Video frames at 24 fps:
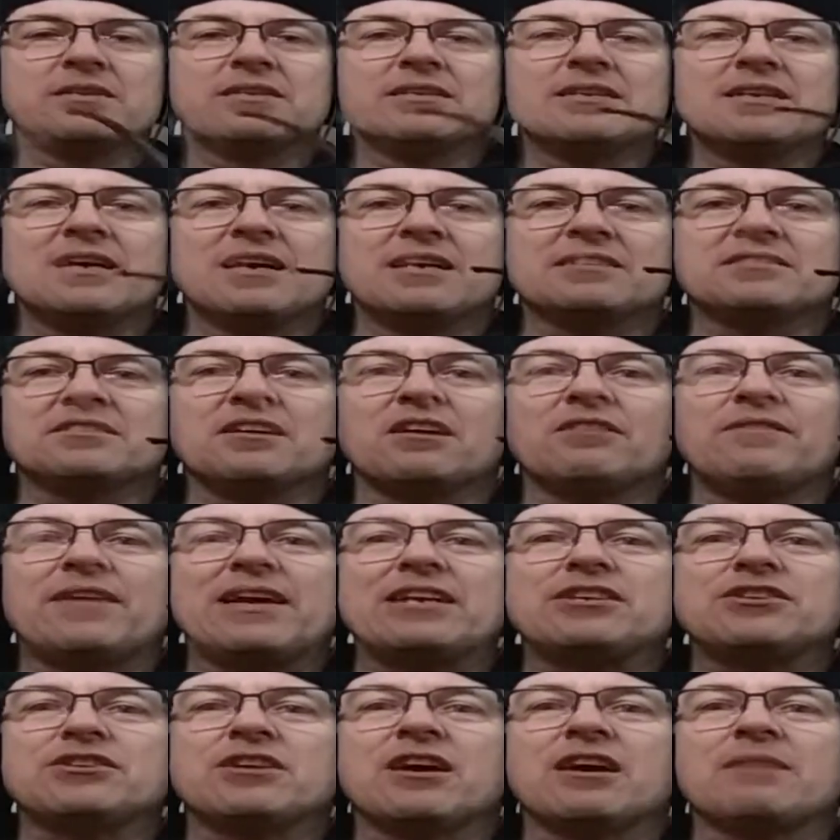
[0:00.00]
A
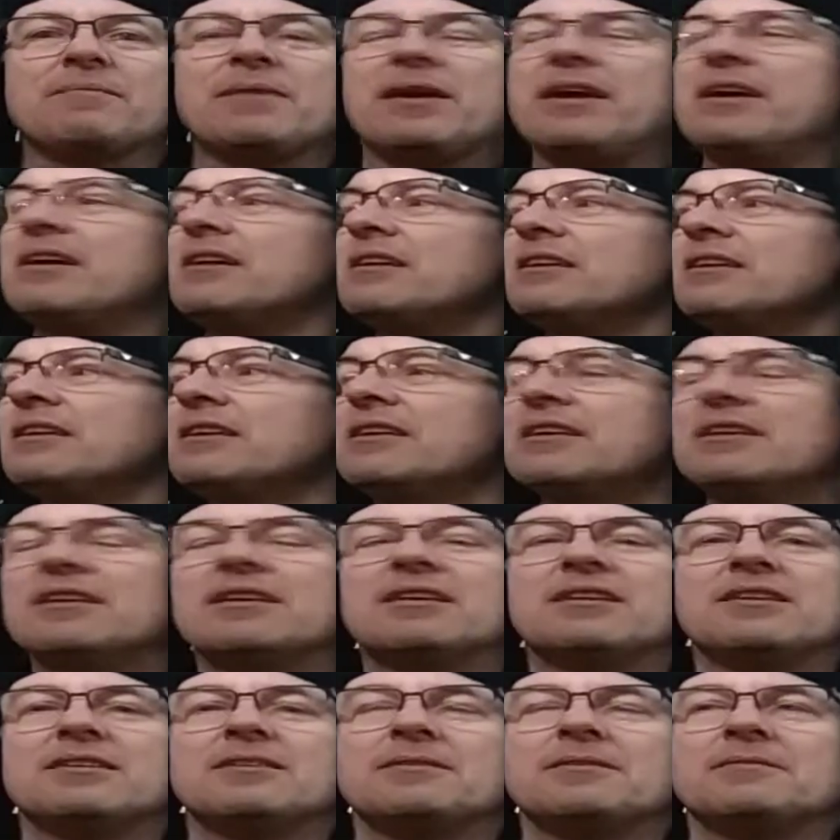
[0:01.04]
Salvation Army
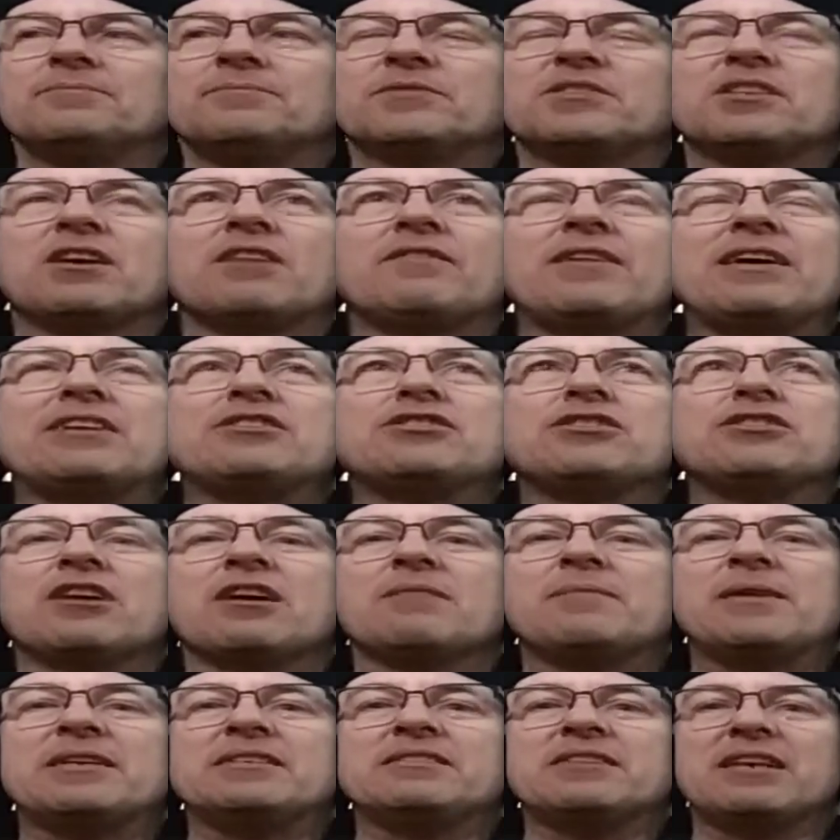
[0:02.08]

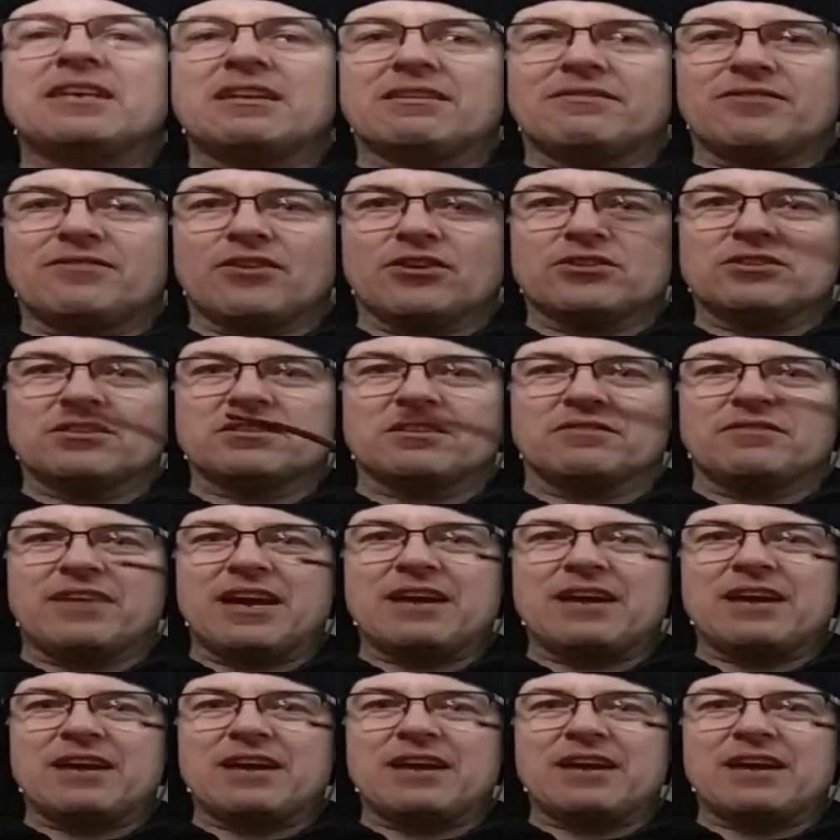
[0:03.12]
Santa versus a
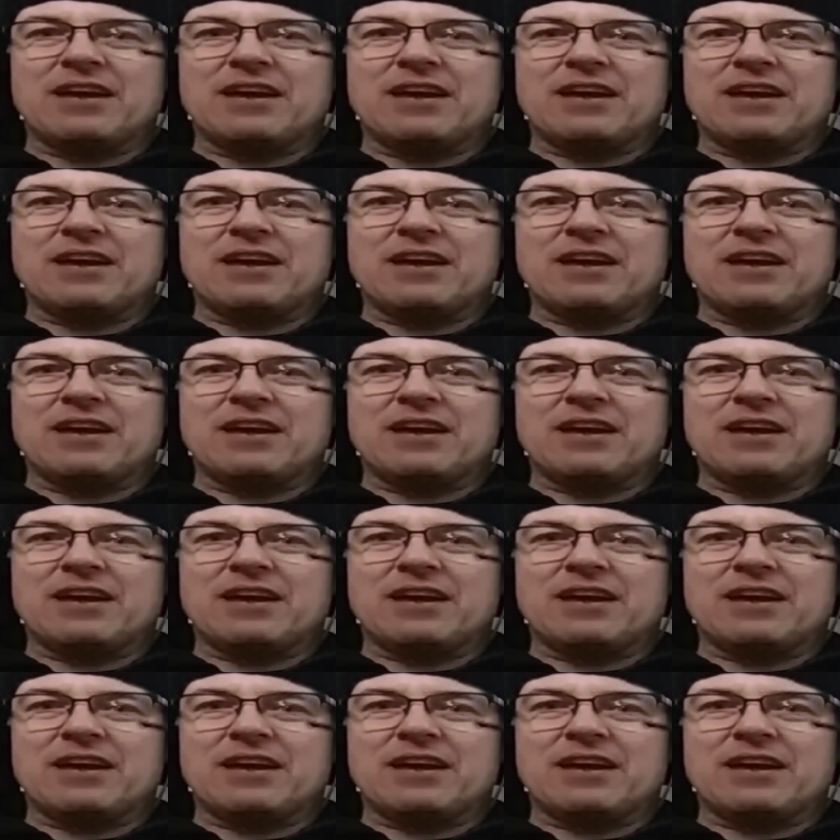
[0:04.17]
vampire.